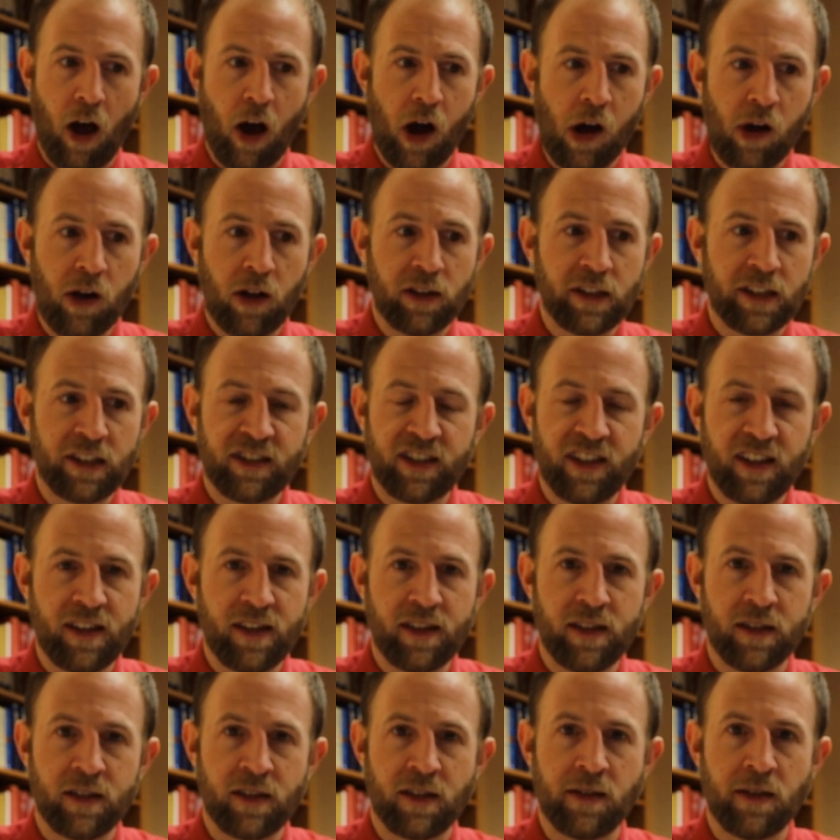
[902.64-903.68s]
All this
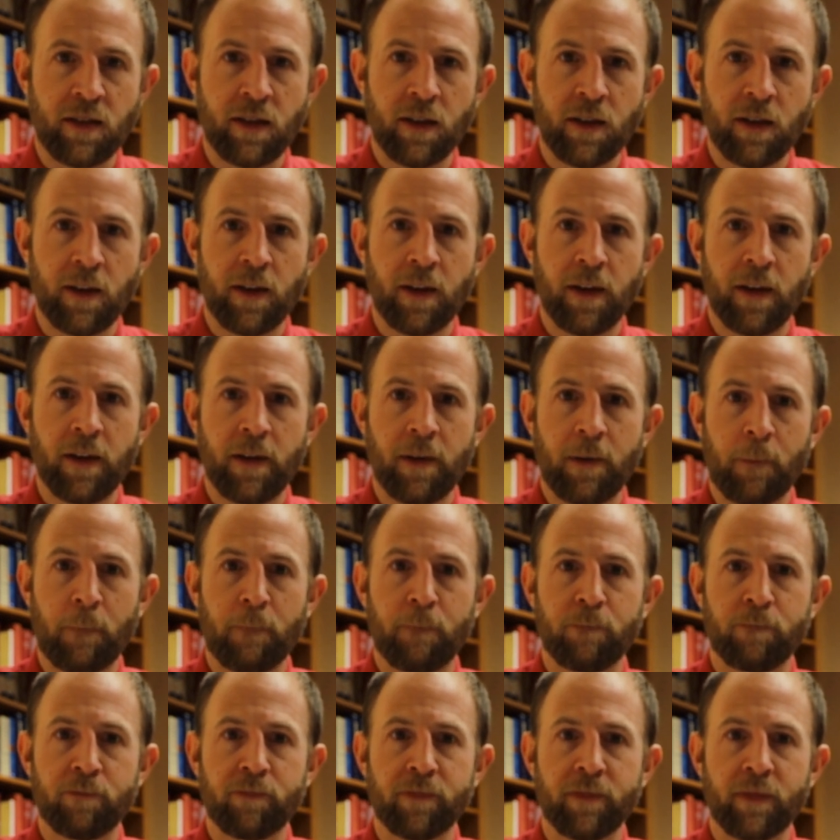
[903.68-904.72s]
is
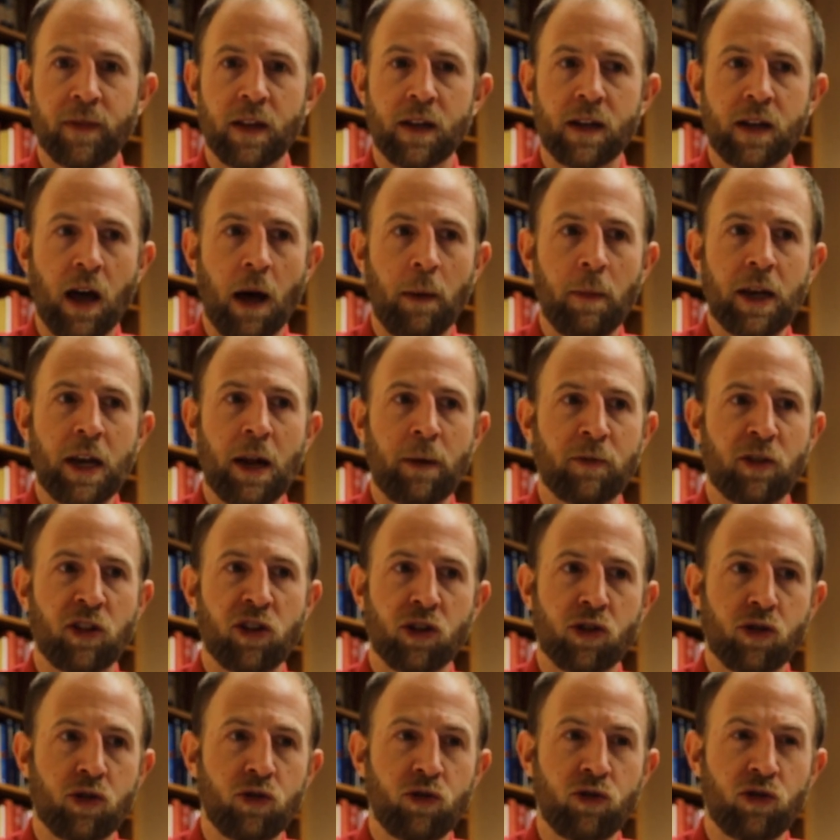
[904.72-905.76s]
coming up to
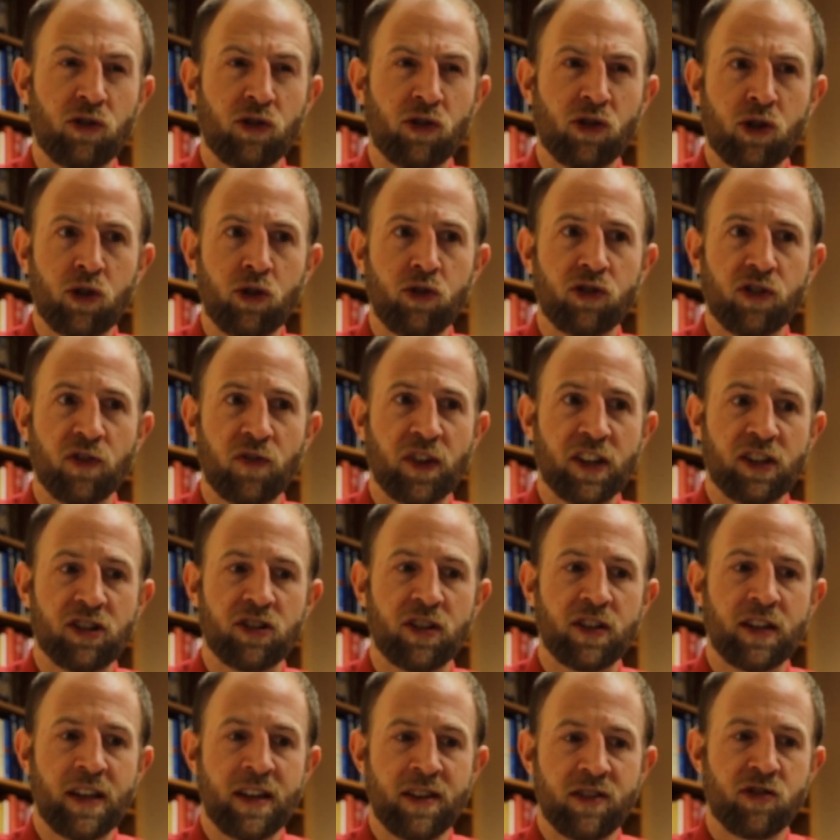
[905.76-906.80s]
the cru
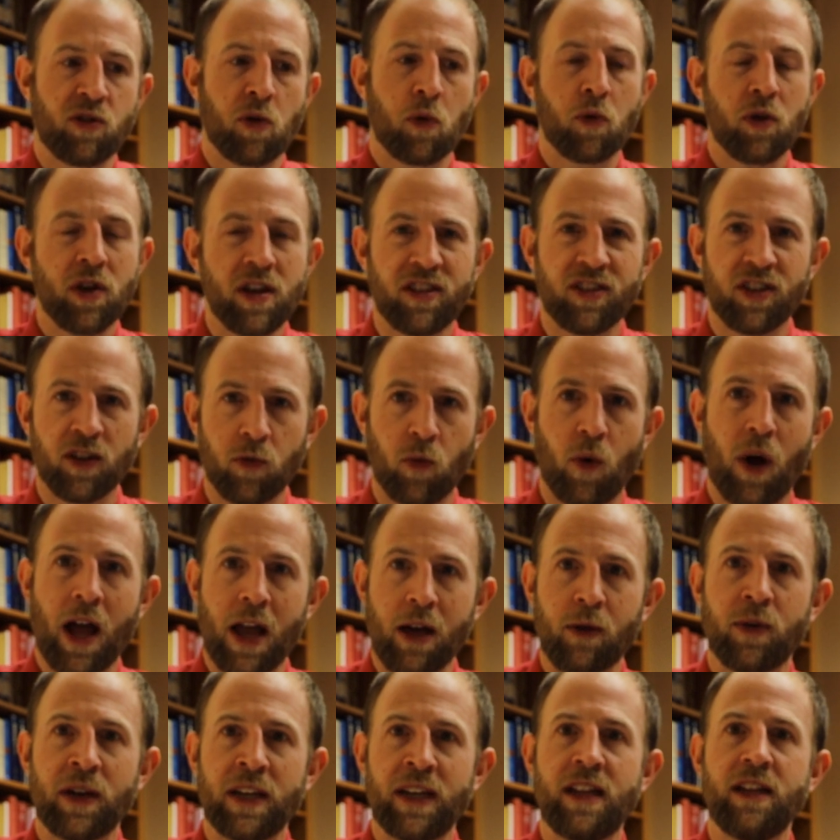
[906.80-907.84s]
crucifixion is the reason
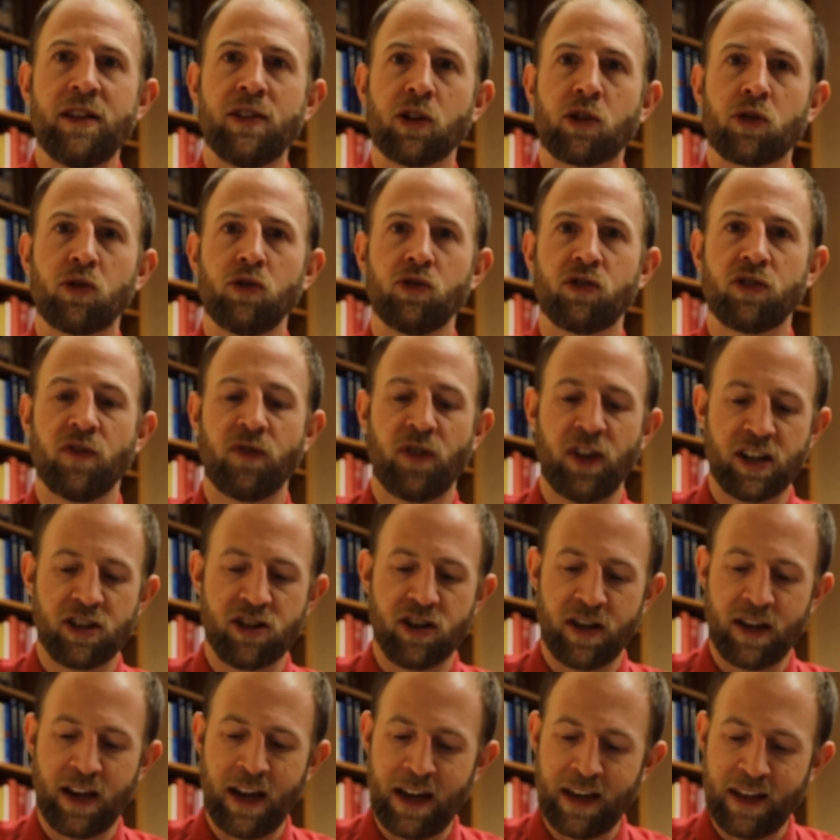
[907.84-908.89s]
why we need the
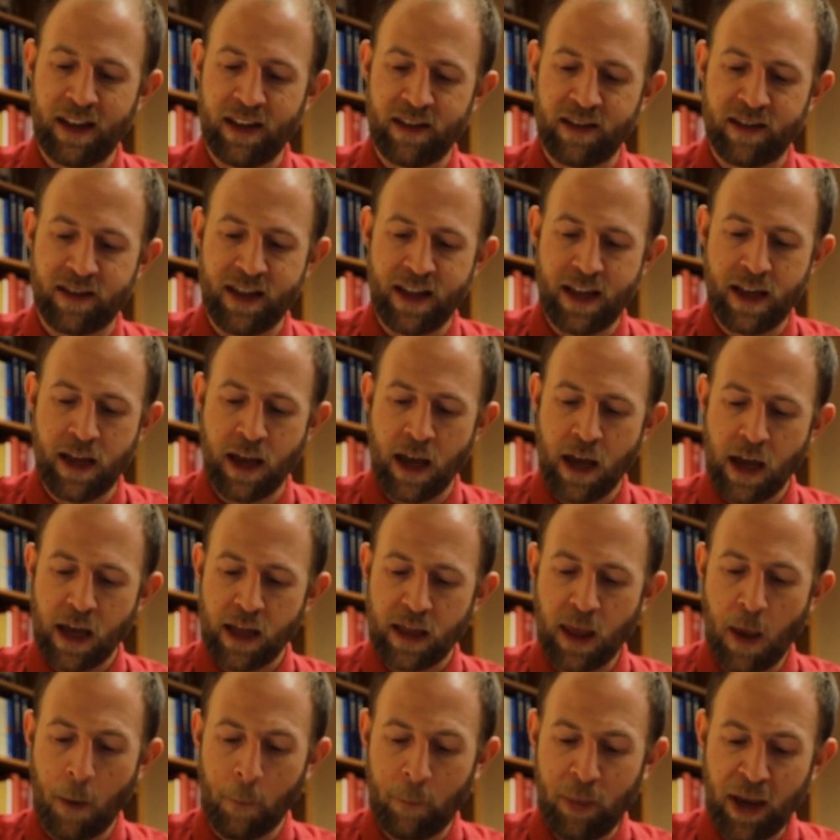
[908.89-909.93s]
crucifixion. It is the,
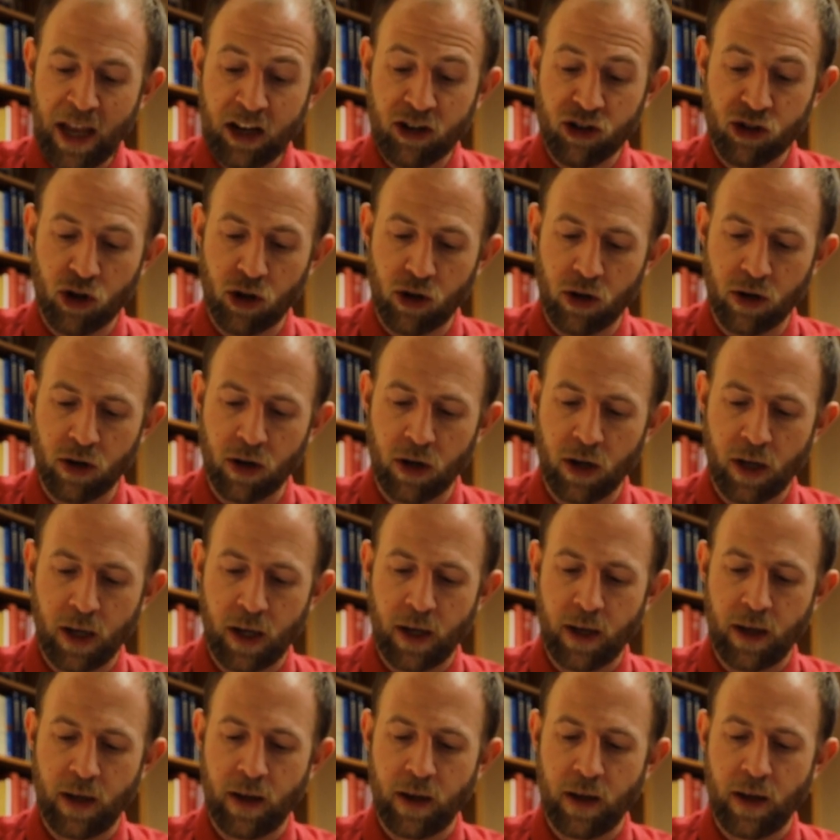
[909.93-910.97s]
the picture
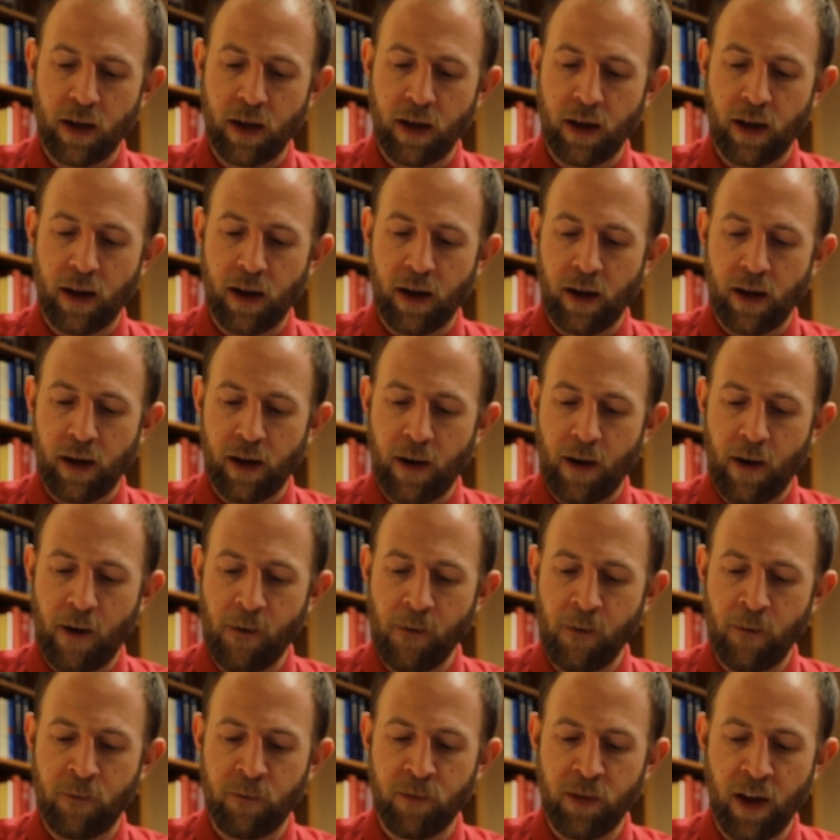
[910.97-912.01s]

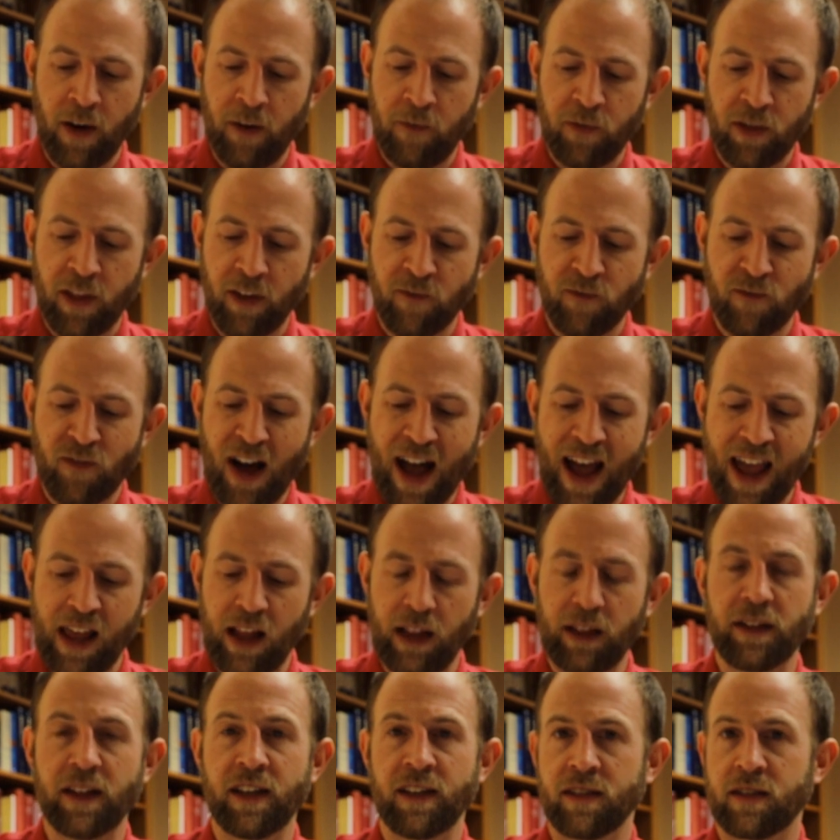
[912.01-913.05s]
of, of the
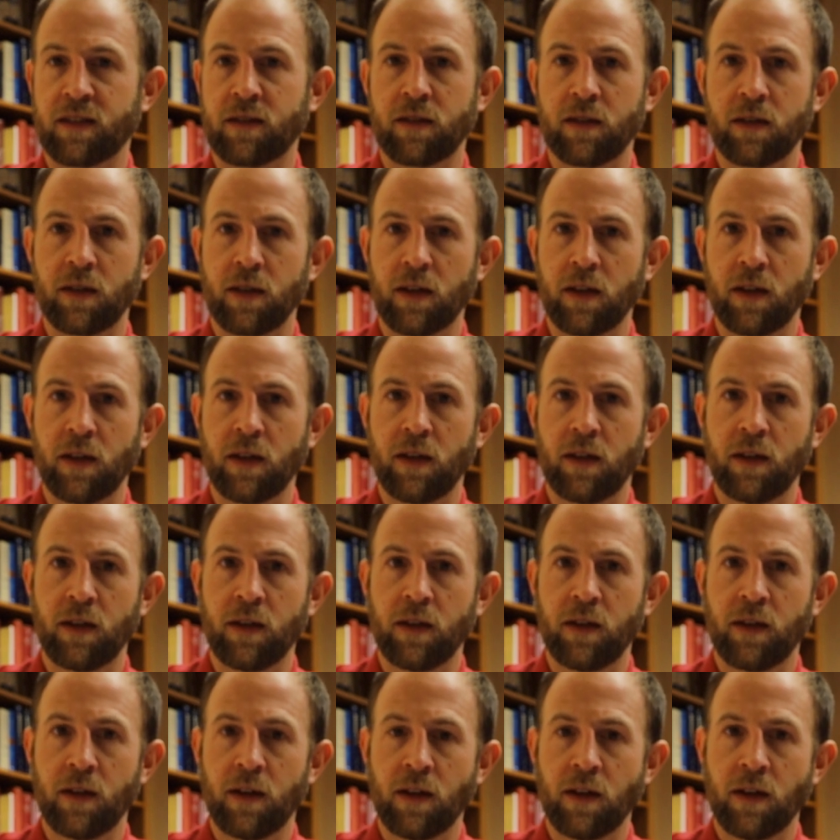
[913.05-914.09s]
vileness,
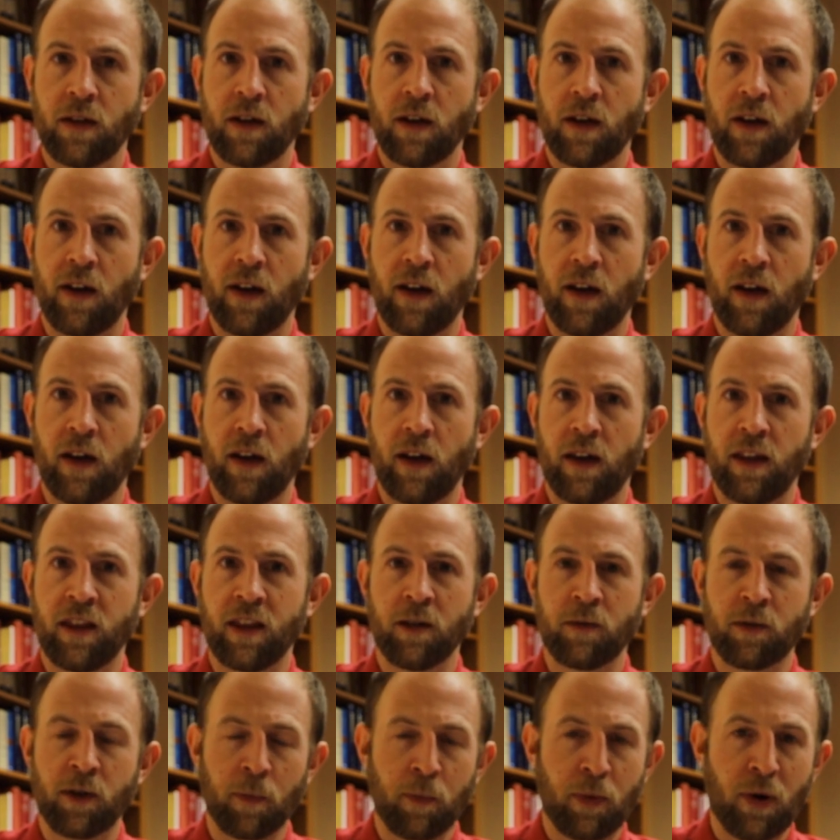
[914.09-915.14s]

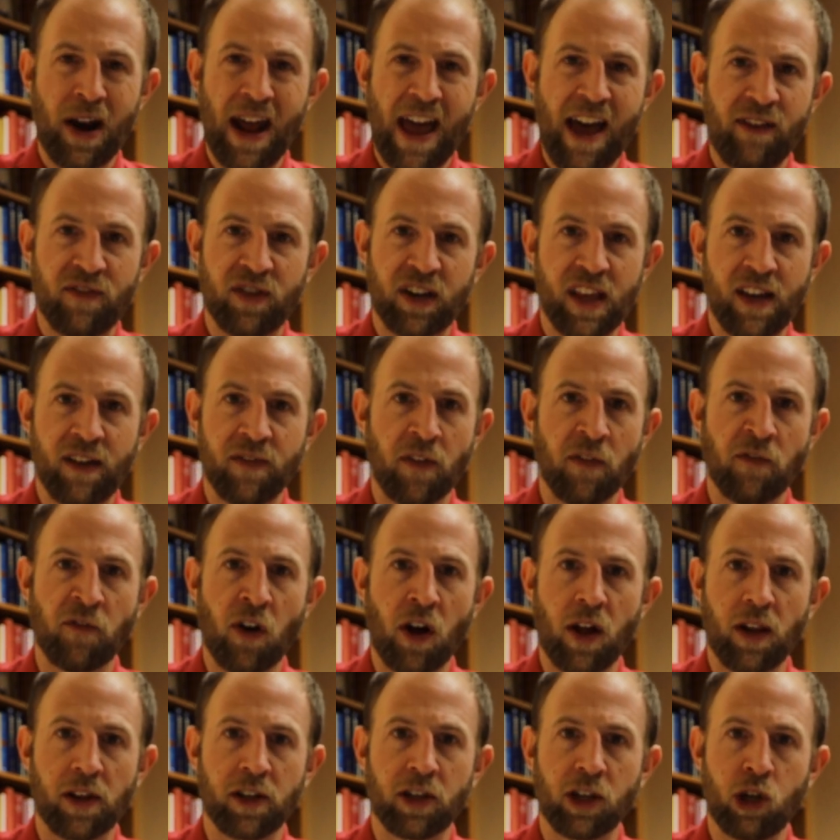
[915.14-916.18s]
the depravity of a
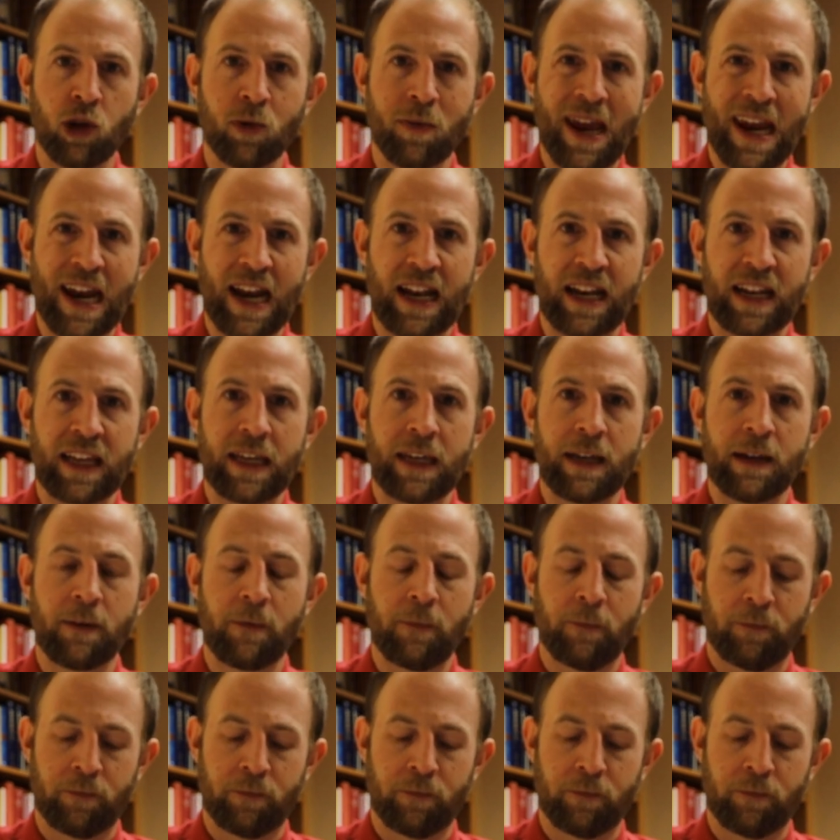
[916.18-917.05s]
fallen humanity.